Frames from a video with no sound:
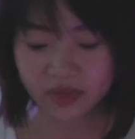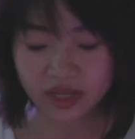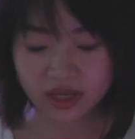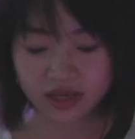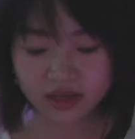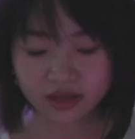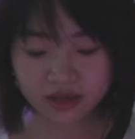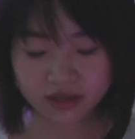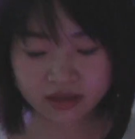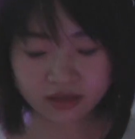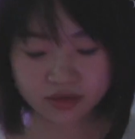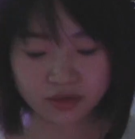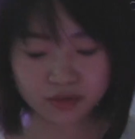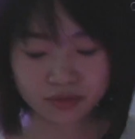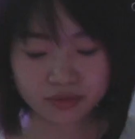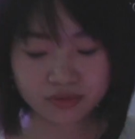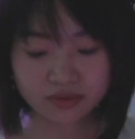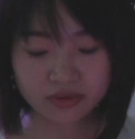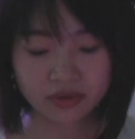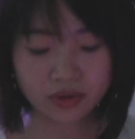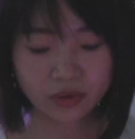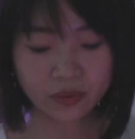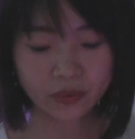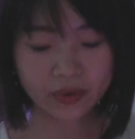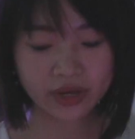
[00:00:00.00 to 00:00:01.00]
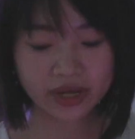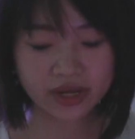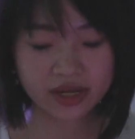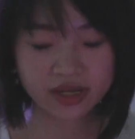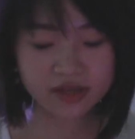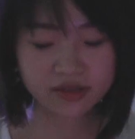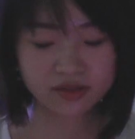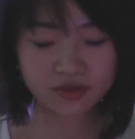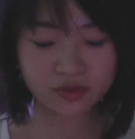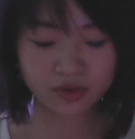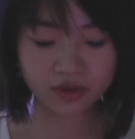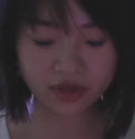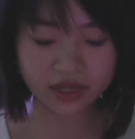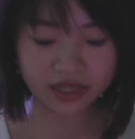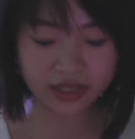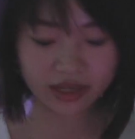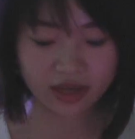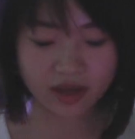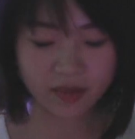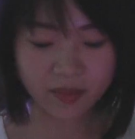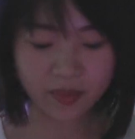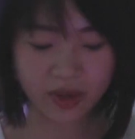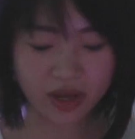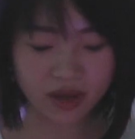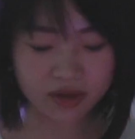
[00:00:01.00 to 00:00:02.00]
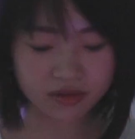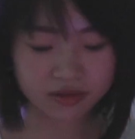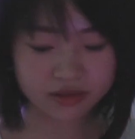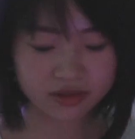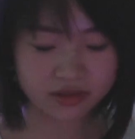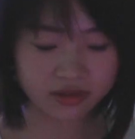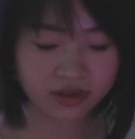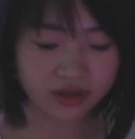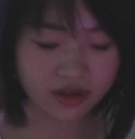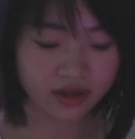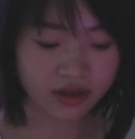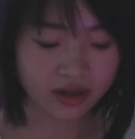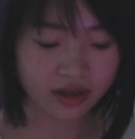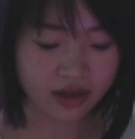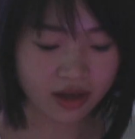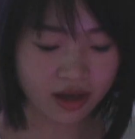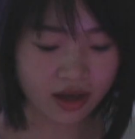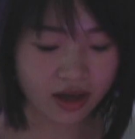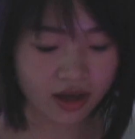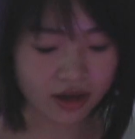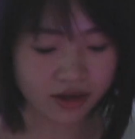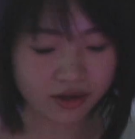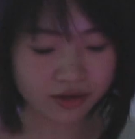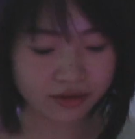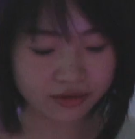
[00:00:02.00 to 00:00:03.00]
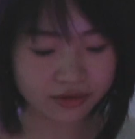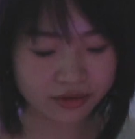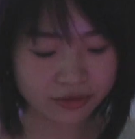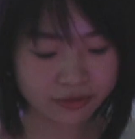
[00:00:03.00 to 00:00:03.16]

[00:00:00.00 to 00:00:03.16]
in Gongshunlong, where he's talking about how